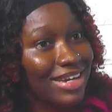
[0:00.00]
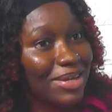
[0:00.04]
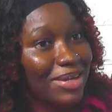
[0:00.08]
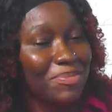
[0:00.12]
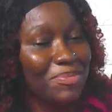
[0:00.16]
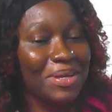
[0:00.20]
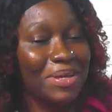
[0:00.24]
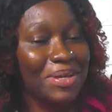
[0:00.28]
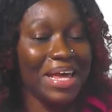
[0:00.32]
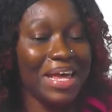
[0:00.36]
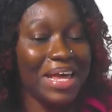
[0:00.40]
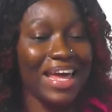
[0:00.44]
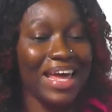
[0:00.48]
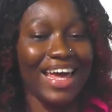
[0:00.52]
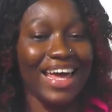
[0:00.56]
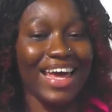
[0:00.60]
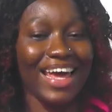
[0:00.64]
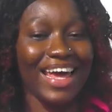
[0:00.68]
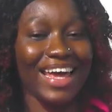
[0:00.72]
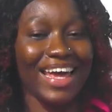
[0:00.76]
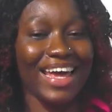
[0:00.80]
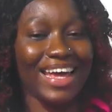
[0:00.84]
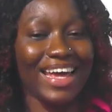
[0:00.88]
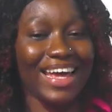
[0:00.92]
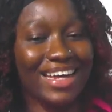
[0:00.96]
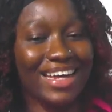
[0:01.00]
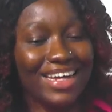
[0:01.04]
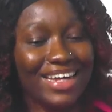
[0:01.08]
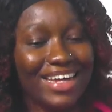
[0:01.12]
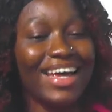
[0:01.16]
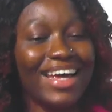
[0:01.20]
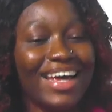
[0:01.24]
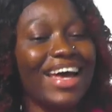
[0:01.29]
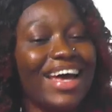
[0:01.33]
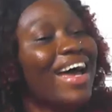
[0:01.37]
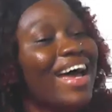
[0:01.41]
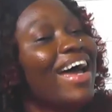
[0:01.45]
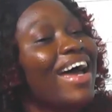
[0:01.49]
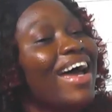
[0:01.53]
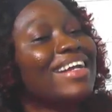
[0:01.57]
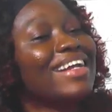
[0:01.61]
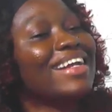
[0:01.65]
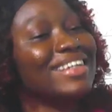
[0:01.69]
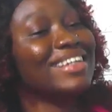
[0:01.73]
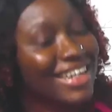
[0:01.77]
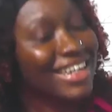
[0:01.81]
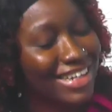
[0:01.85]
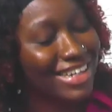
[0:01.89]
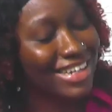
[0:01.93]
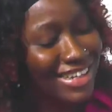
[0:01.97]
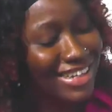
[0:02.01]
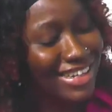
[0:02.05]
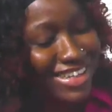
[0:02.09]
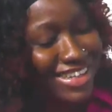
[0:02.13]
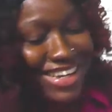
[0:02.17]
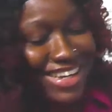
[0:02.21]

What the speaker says: And that was huge for you.